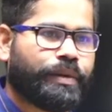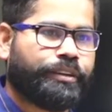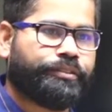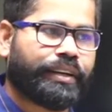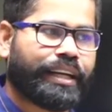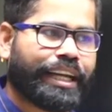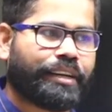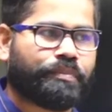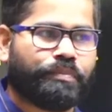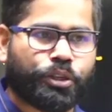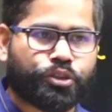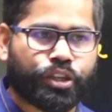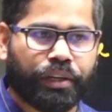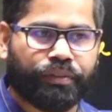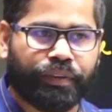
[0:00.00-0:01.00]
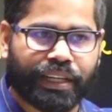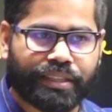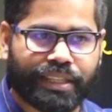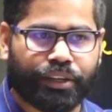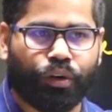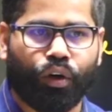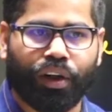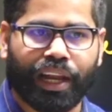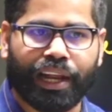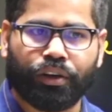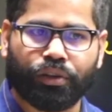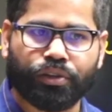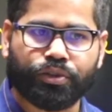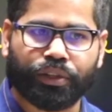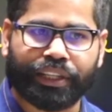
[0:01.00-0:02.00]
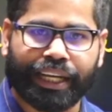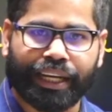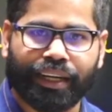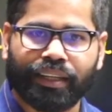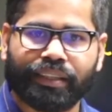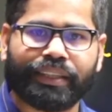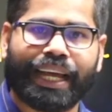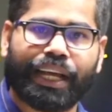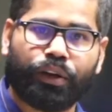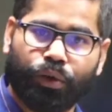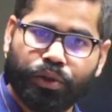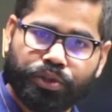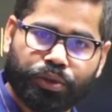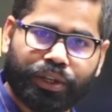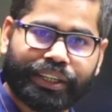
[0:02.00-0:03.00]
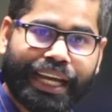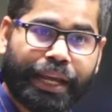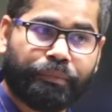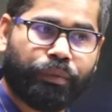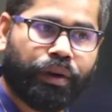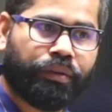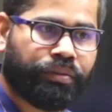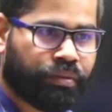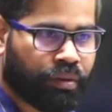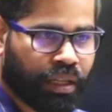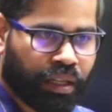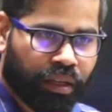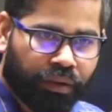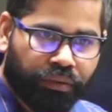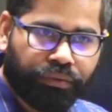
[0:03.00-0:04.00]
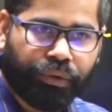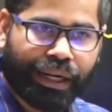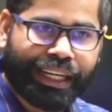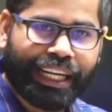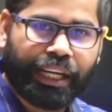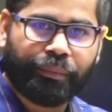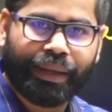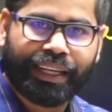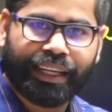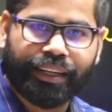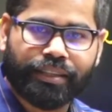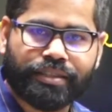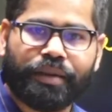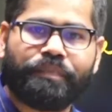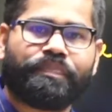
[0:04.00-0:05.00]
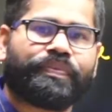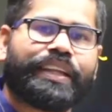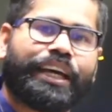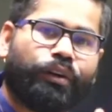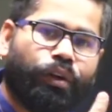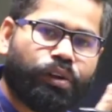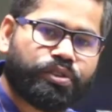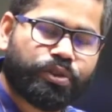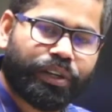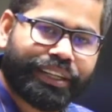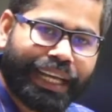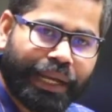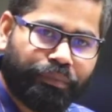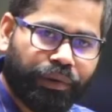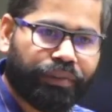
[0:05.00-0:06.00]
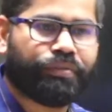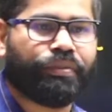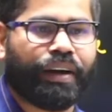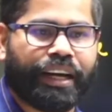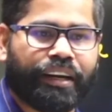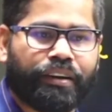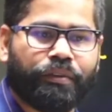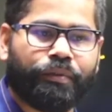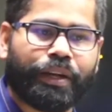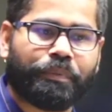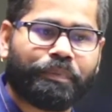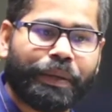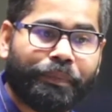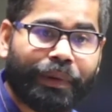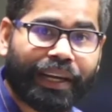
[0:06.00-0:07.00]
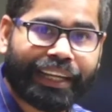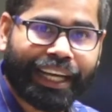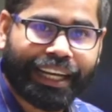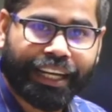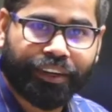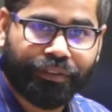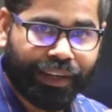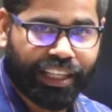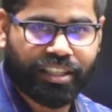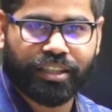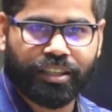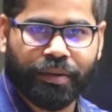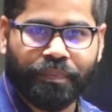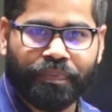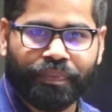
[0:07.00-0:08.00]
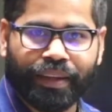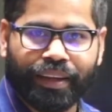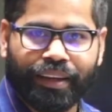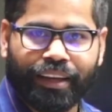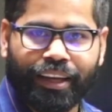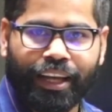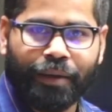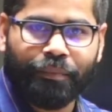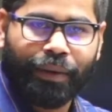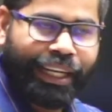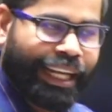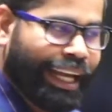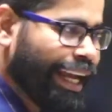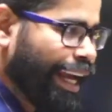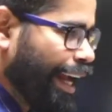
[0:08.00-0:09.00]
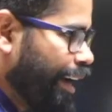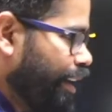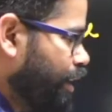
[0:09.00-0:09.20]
fund like mutual funds and all are also there. They are also a type of funding mechanism. They are also a type of fund where people can invest. But here